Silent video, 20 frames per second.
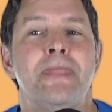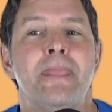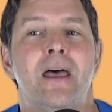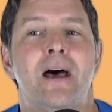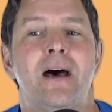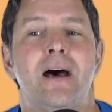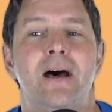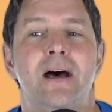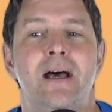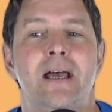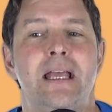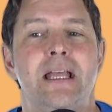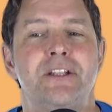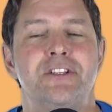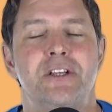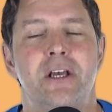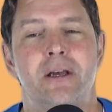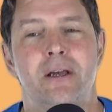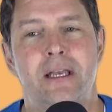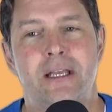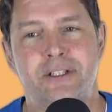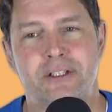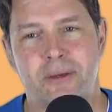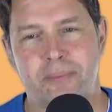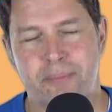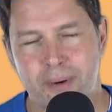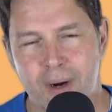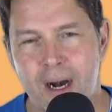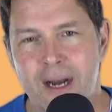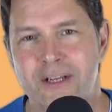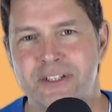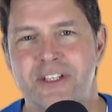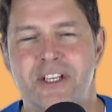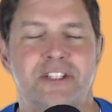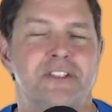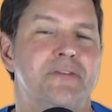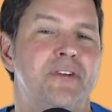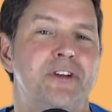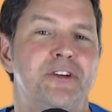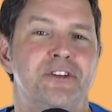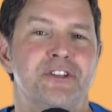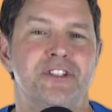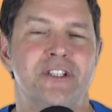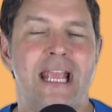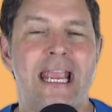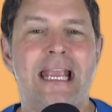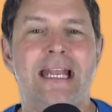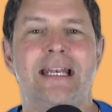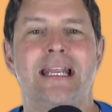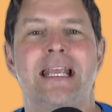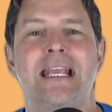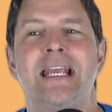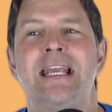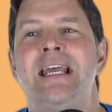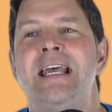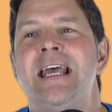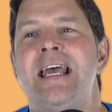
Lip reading: It's a process of understanding.